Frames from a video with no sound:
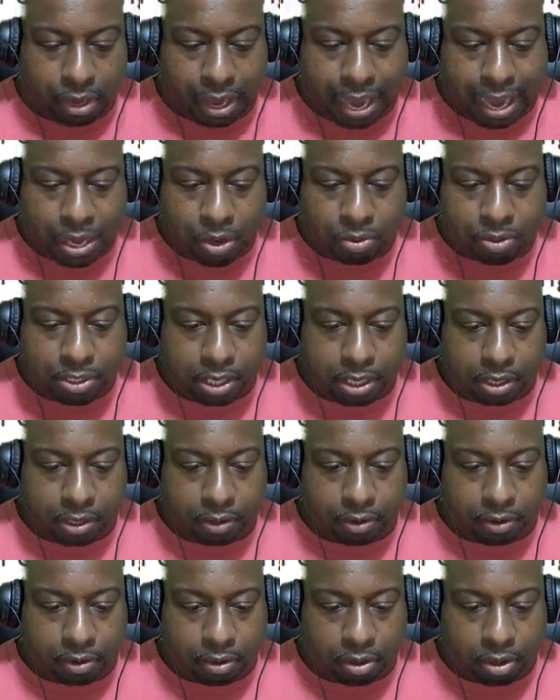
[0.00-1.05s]
AUT.
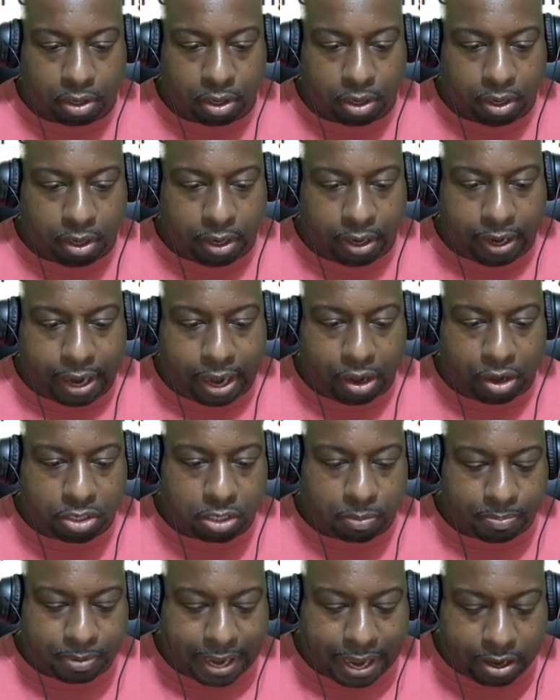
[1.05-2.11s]
Enter
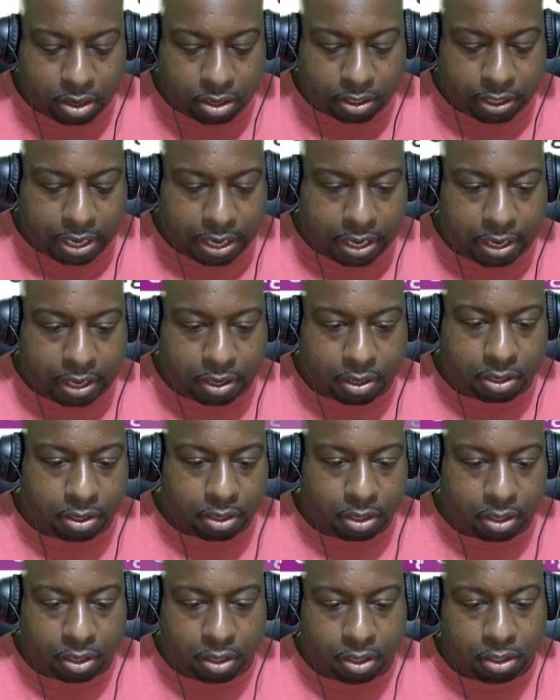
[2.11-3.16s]
some data again,
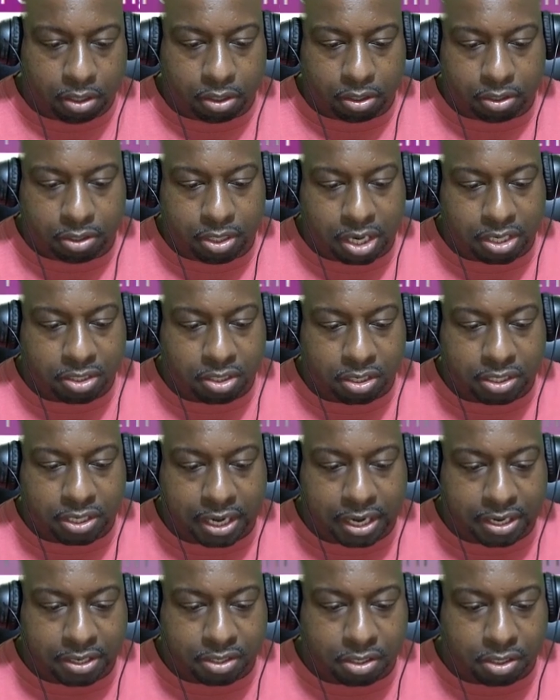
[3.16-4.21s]
just the
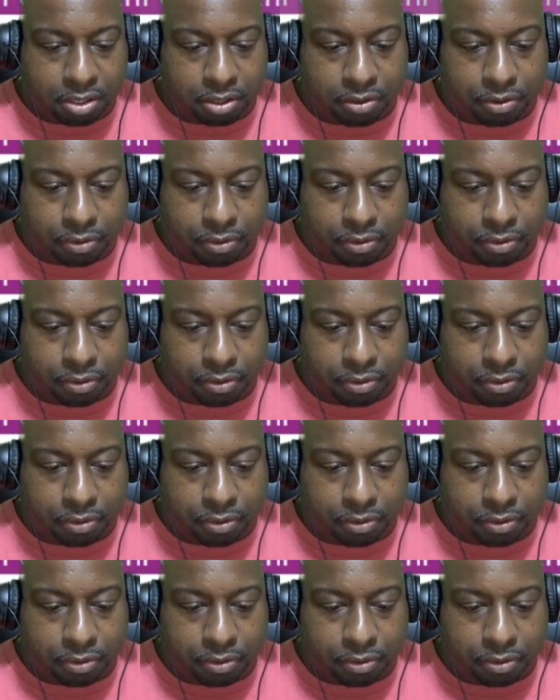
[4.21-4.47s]
test.